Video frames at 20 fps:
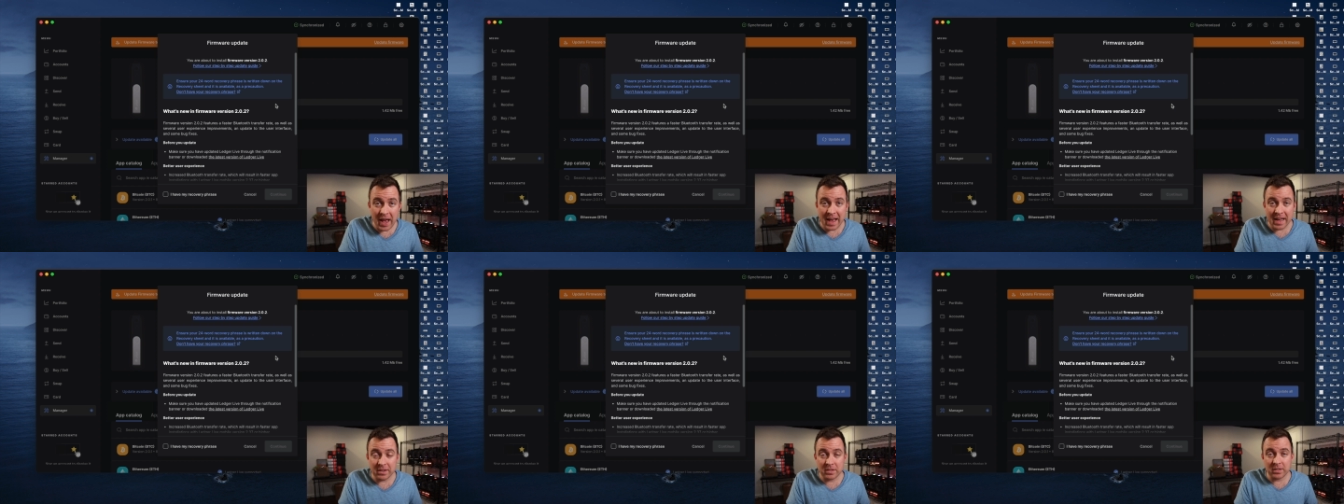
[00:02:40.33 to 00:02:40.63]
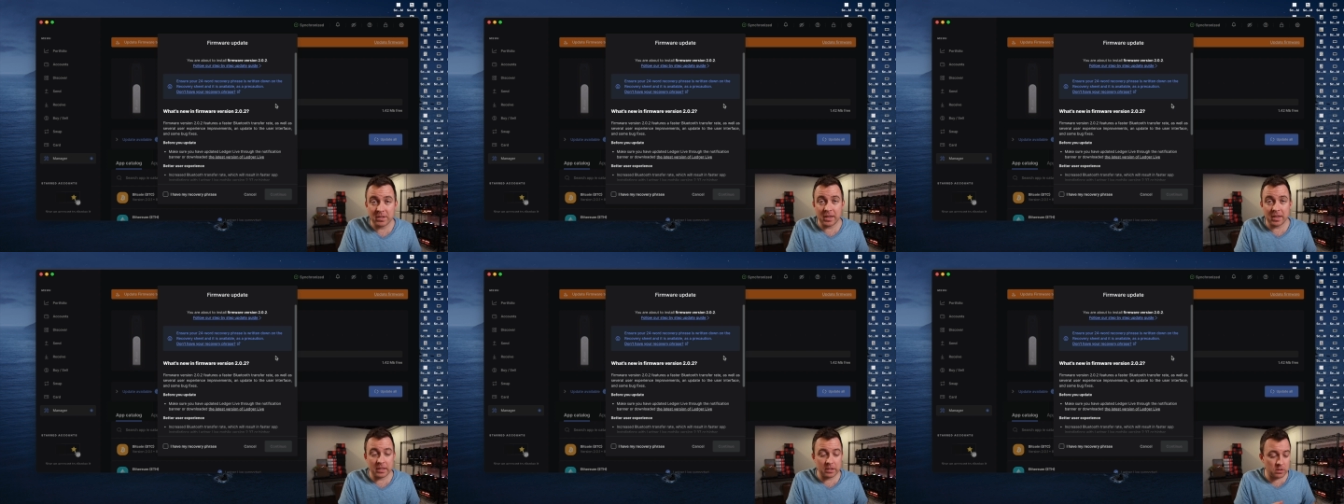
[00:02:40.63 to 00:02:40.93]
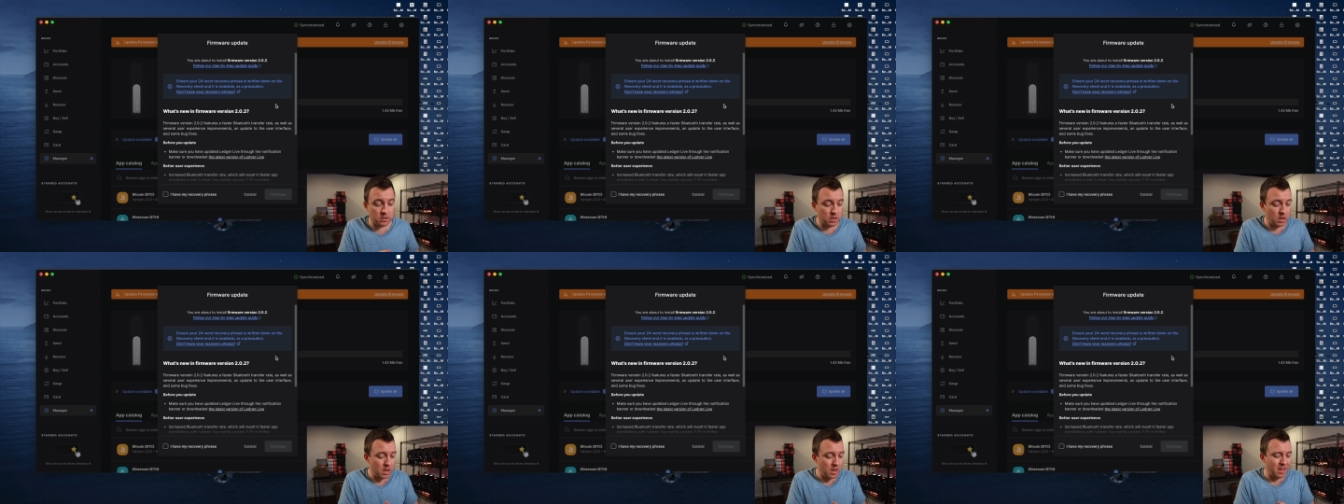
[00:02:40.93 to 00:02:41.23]

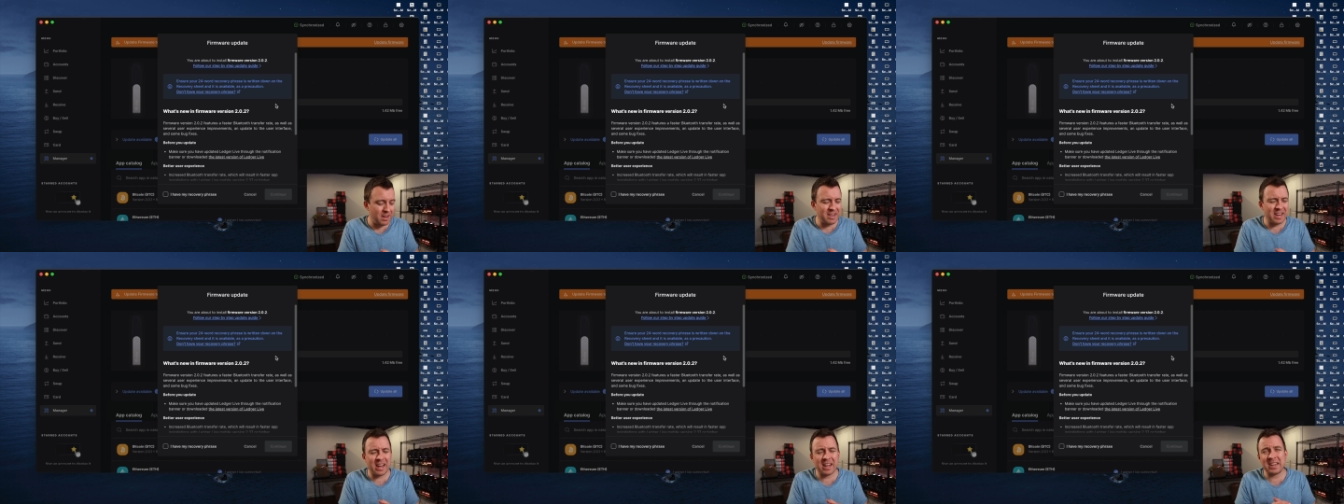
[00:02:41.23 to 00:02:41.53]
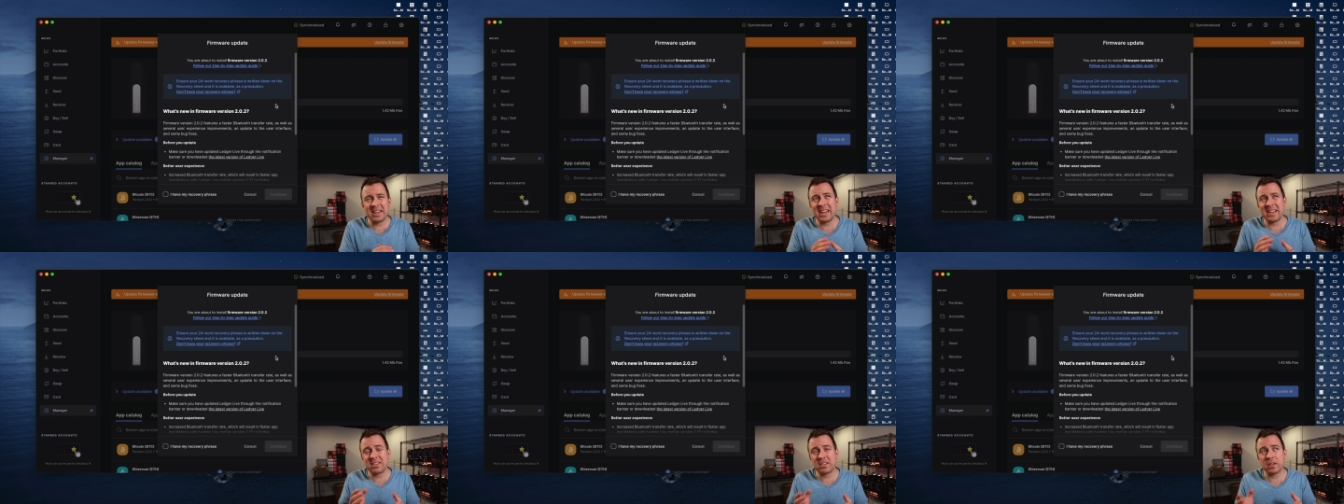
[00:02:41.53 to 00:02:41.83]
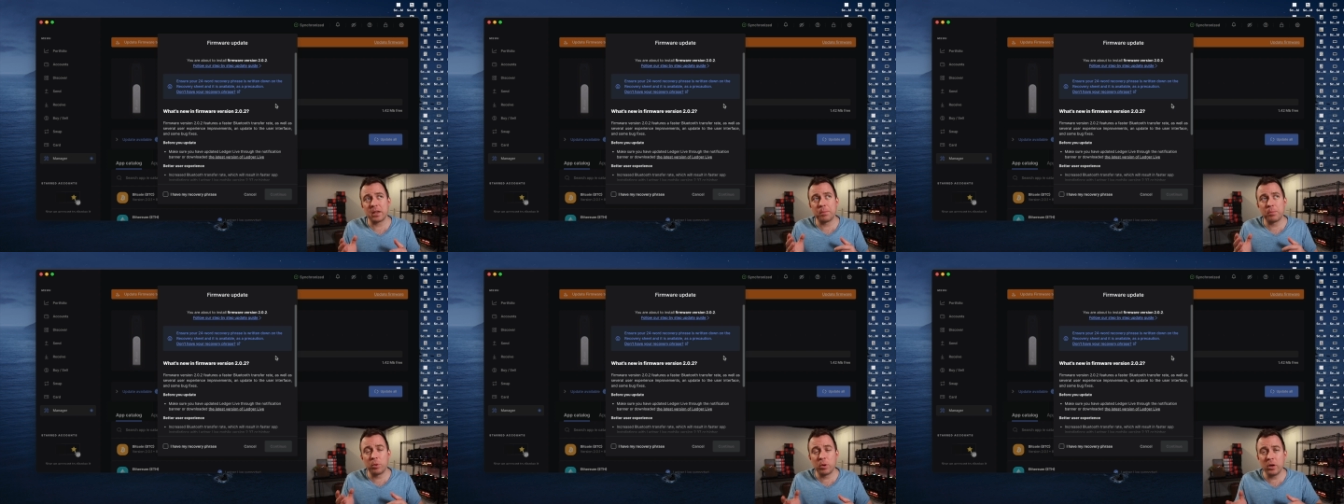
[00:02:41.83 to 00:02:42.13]
assets, not
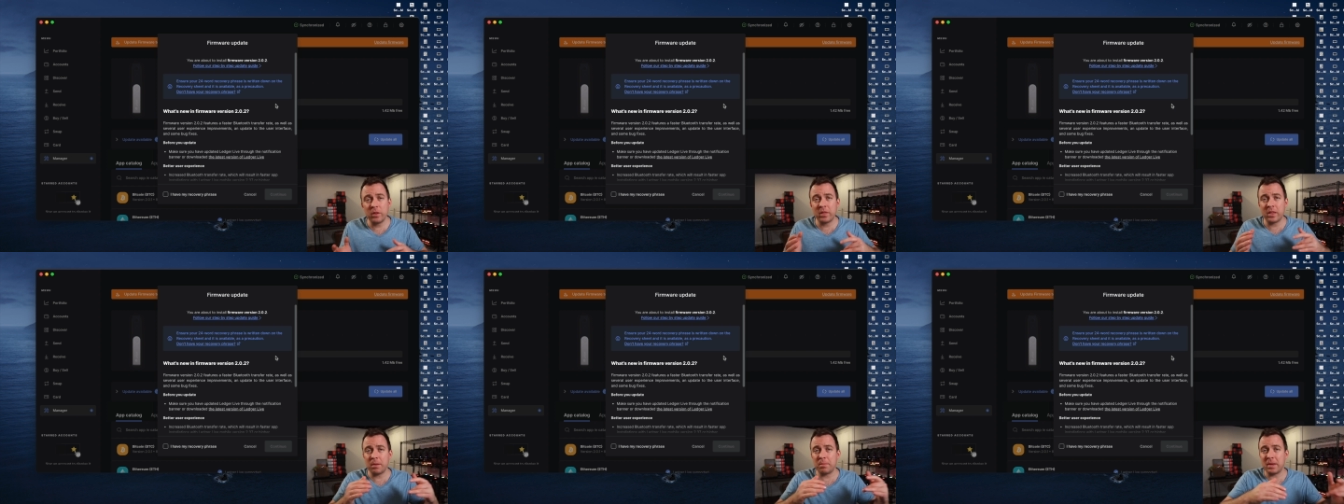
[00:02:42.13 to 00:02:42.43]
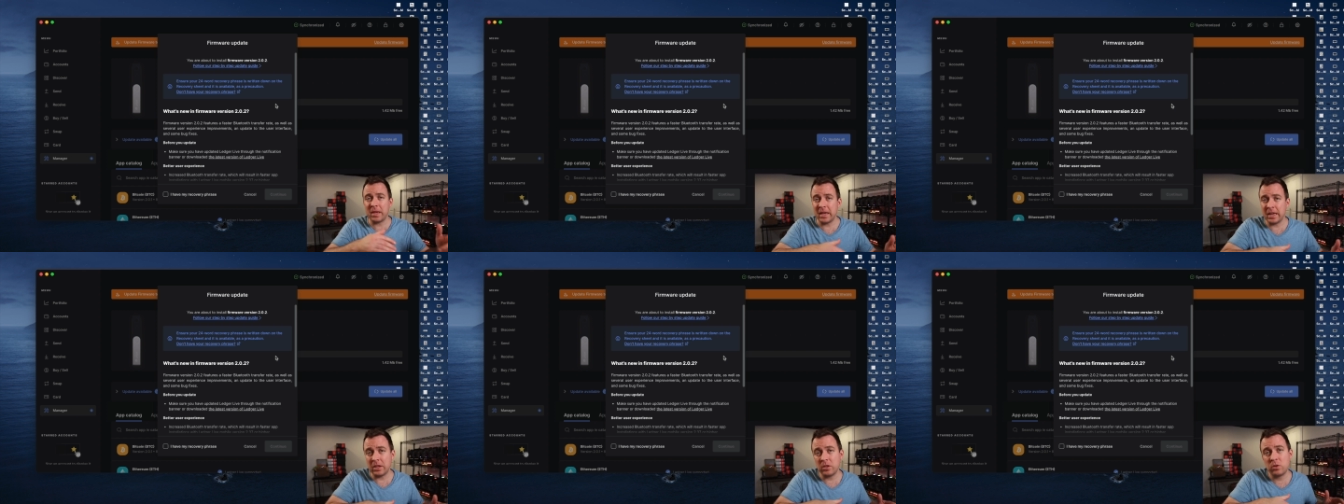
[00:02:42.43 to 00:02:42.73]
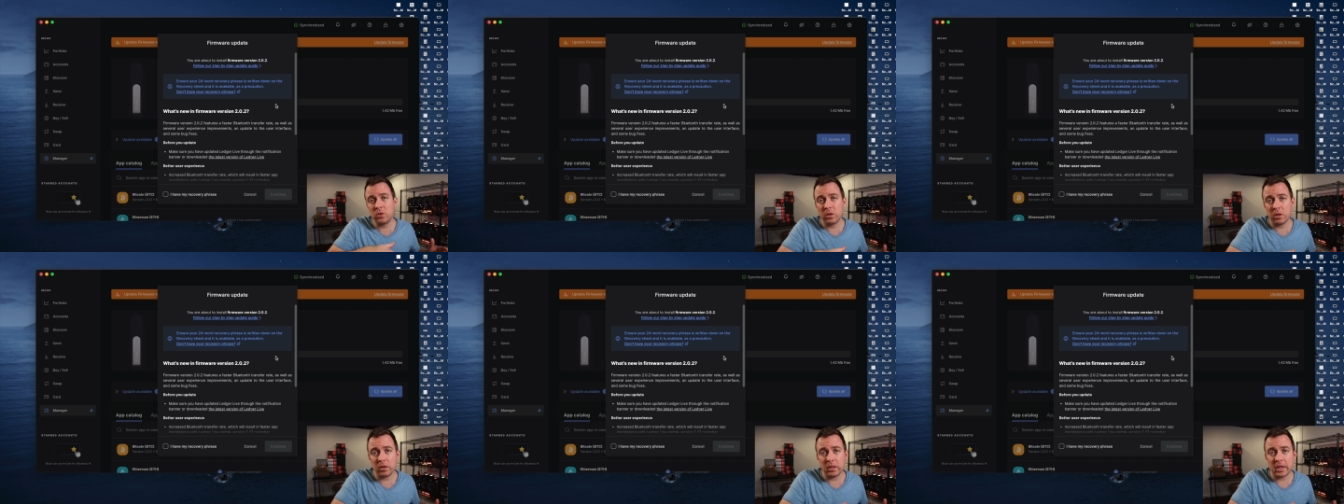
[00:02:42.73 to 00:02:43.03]
necessarily put them
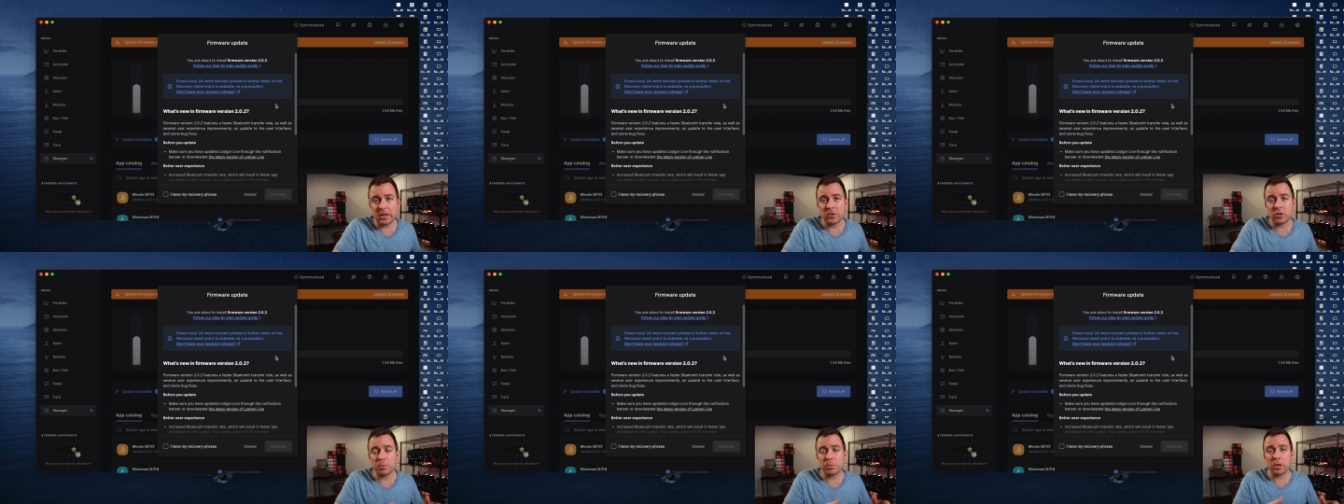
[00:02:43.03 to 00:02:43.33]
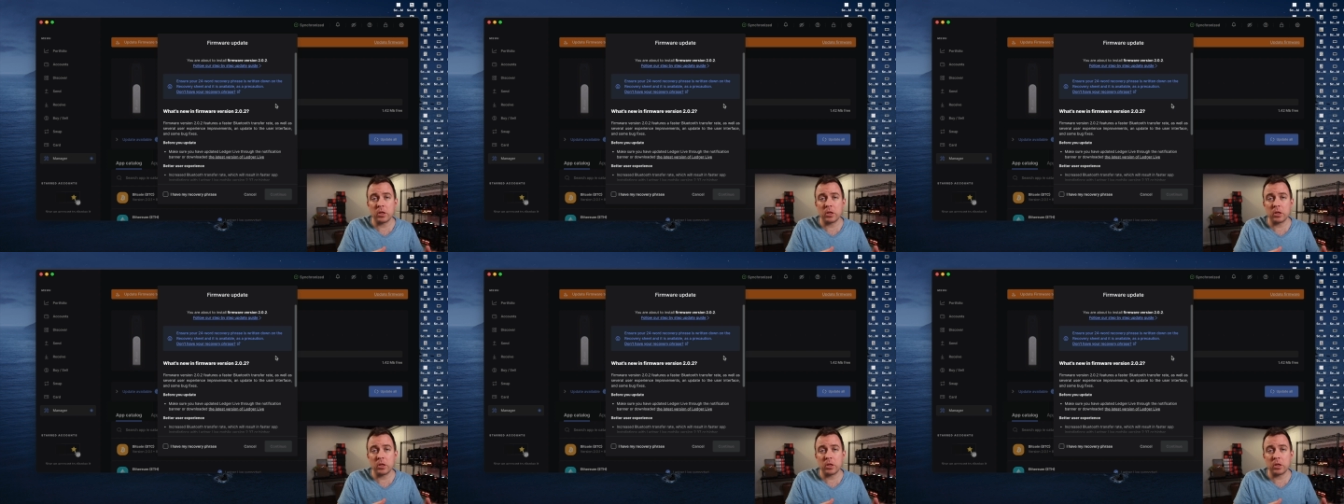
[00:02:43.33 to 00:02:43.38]
into the ledger,